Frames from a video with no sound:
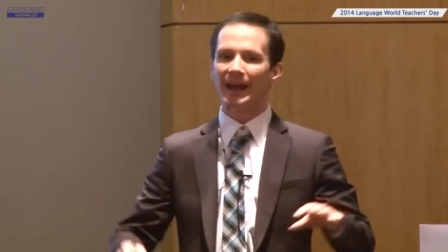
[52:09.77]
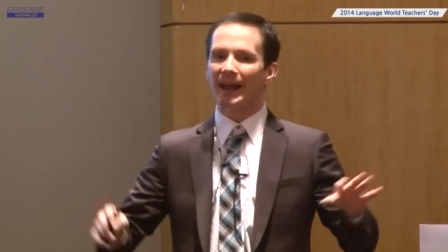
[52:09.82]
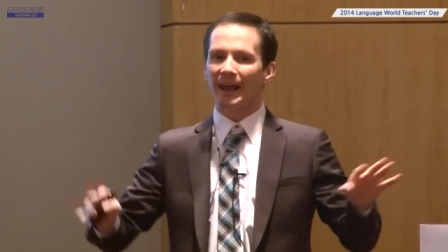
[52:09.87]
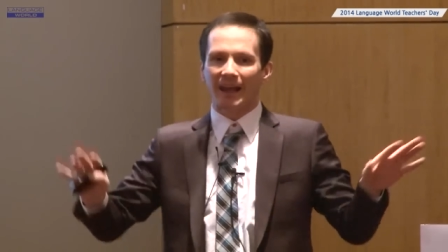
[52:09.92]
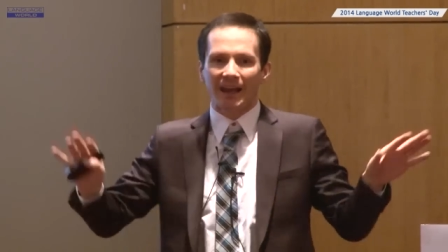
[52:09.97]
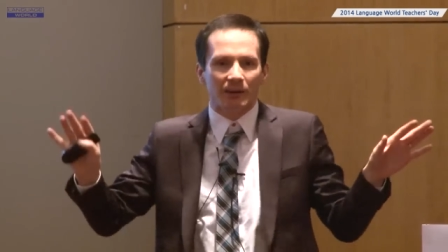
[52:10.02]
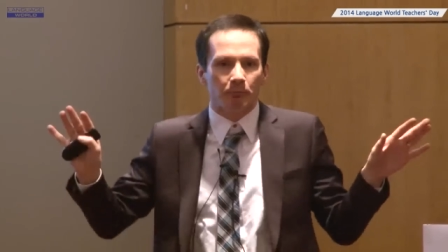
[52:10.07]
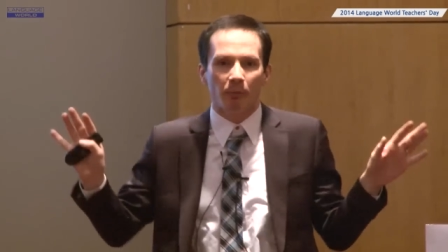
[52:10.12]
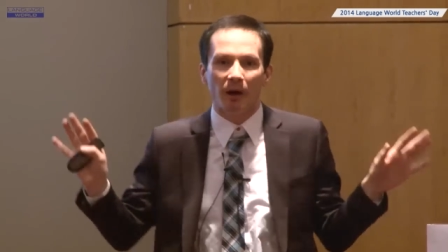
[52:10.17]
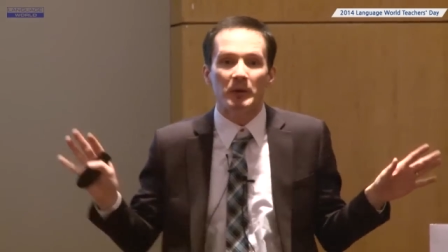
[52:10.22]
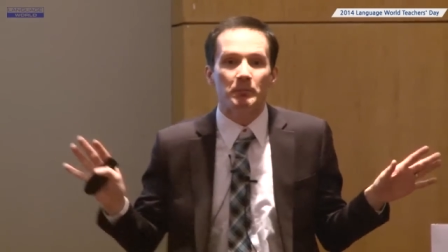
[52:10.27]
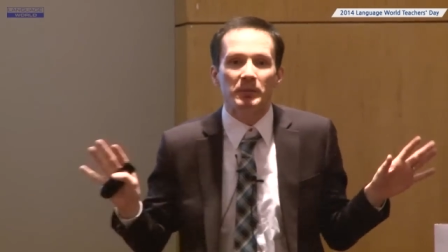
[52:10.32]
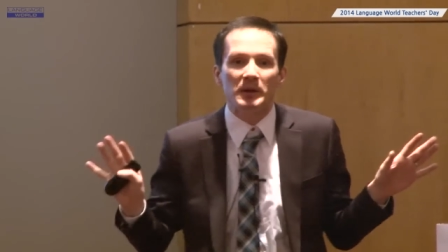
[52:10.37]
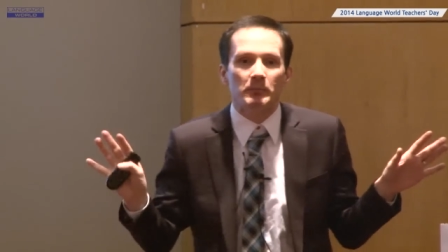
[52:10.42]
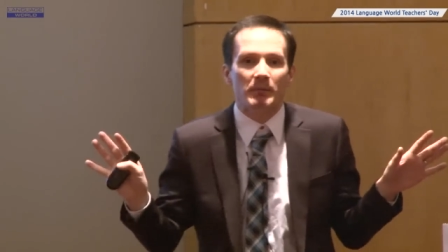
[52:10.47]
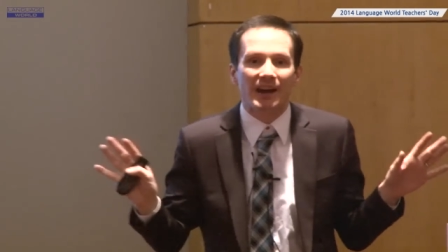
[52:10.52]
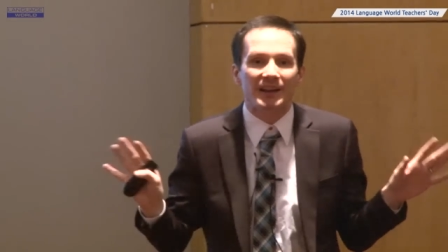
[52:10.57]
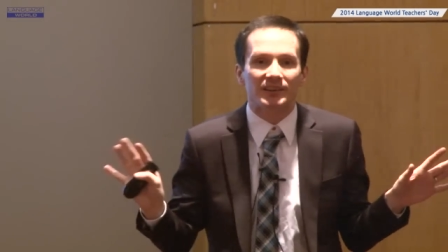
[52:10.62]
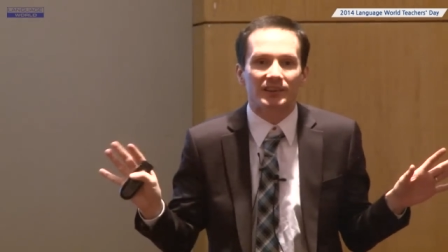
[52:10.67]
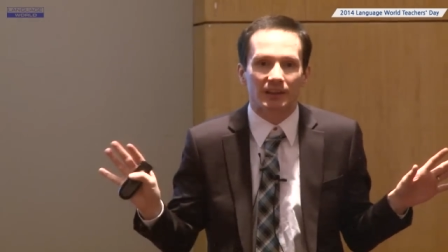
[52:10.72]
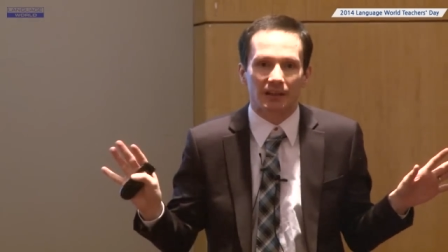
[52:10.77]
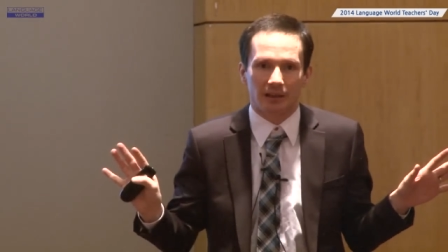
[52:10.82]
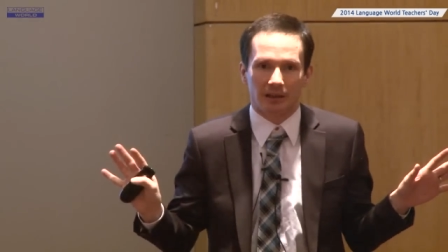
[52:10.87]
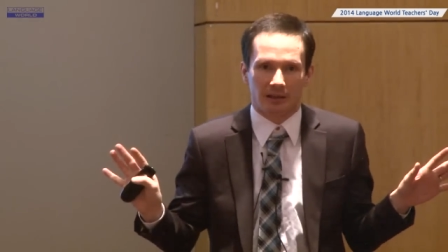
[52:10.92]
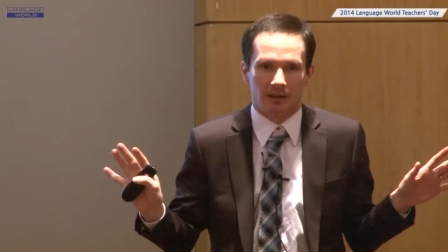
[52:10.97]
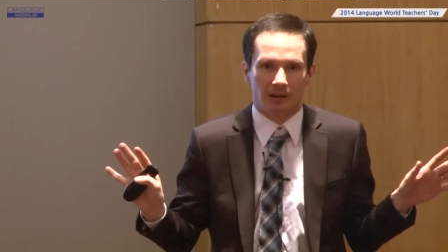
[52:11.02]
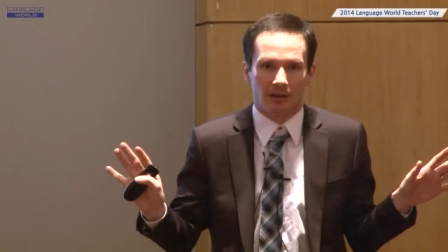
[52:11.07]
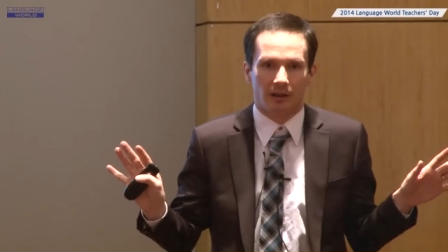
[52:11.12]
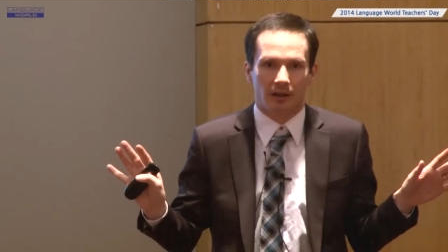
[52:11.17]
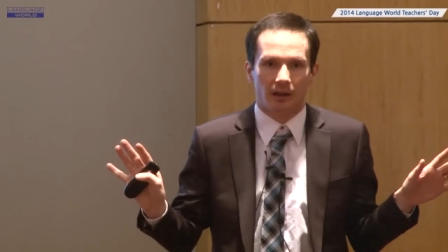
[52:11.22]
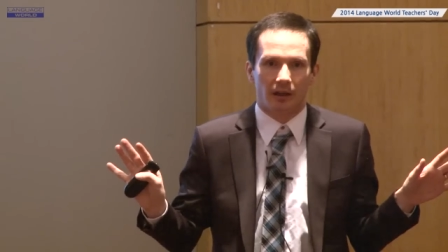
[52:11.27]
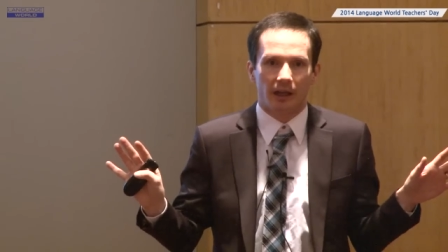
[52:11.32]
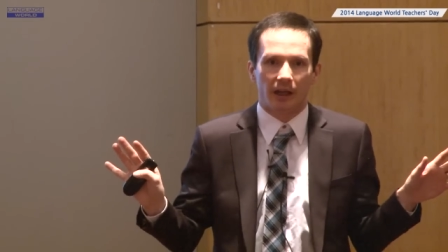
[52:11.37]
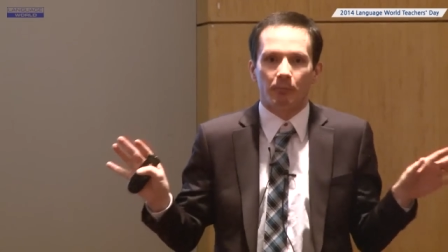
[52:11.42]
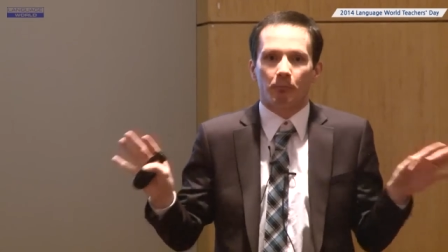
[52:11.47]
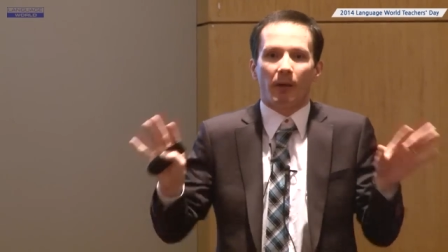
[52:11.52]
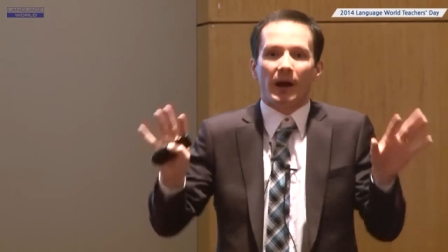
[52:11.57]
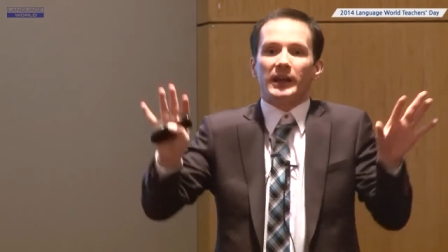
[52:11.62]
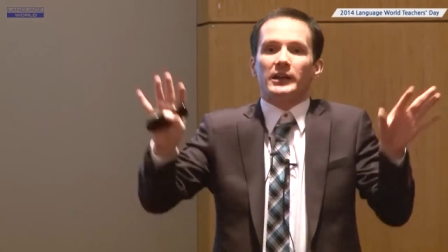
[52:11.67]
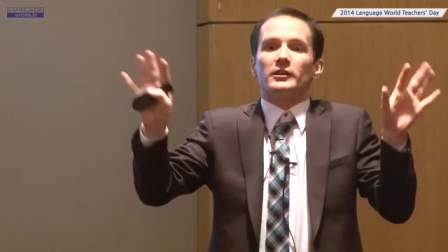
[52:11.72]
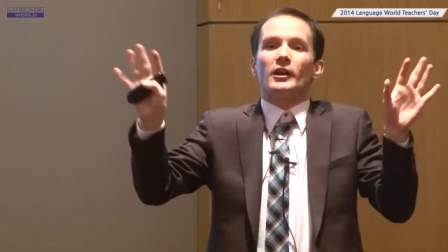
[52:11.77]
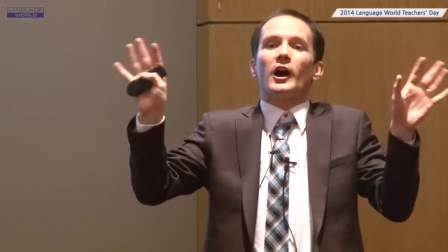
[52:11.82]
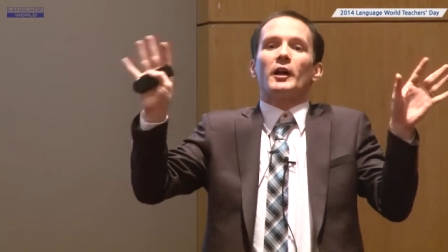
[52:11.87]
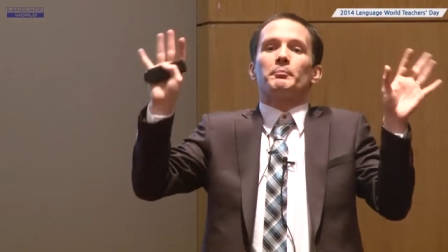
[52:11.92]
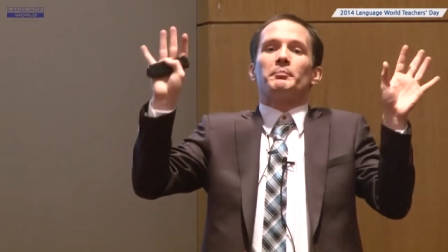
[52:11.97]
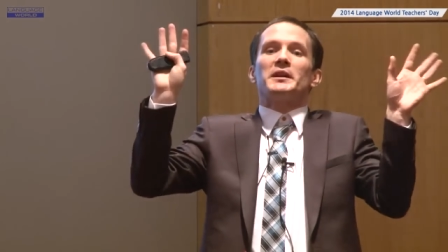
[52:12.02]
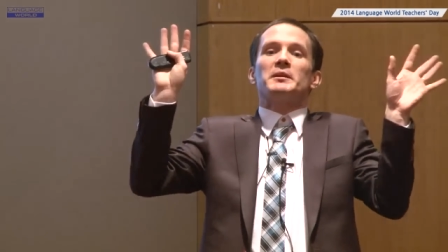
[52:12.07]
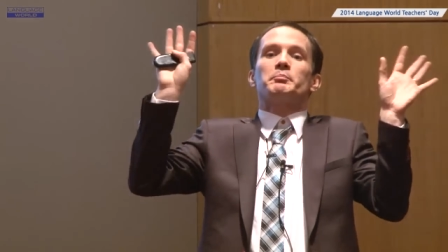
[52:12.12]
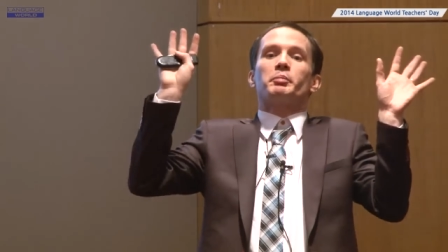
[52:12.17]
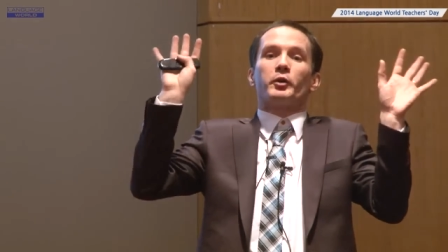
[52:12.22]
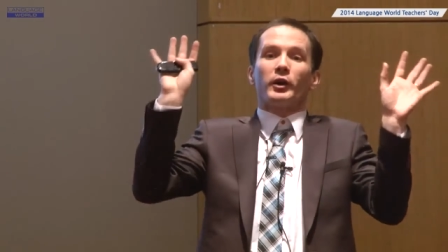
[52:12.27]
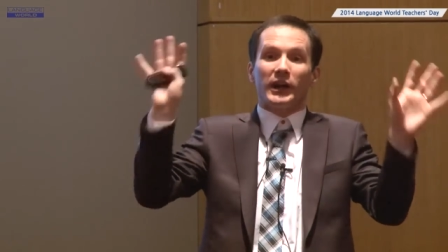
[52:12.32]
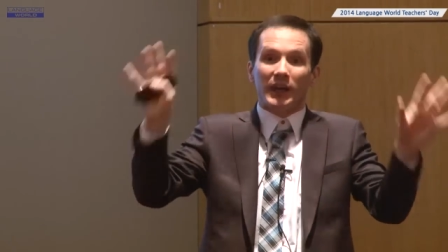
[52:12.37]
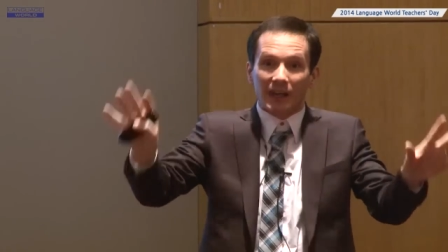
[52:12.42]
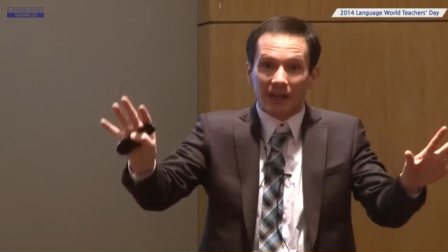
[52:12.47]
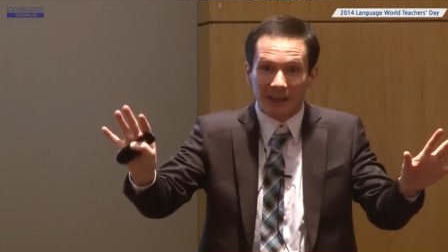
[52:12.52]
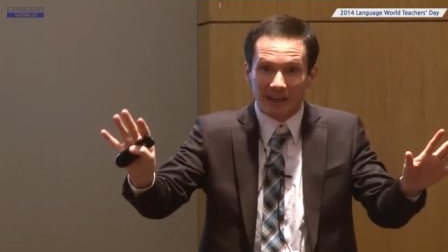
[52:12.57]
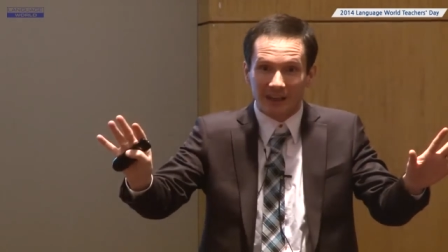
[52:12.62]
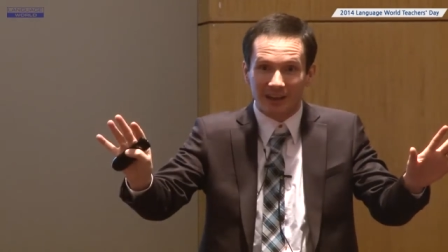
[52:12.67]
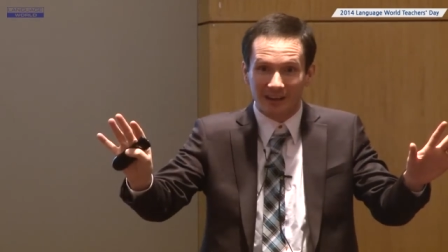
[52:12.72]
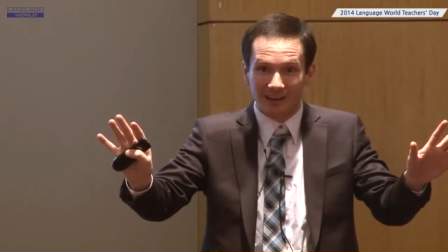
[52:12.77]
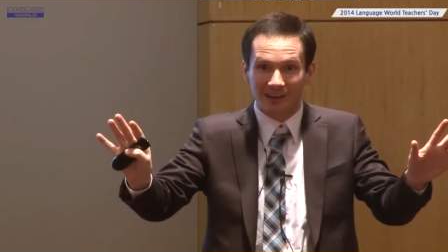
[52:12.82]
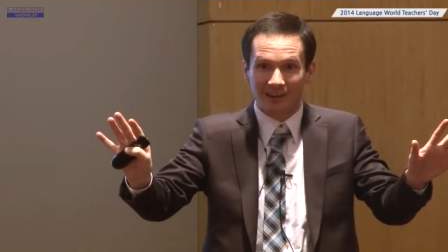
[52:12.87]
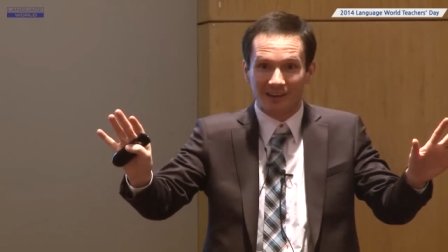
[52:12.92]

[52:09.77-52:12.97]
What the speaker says: It might be messy. It might not be pretty.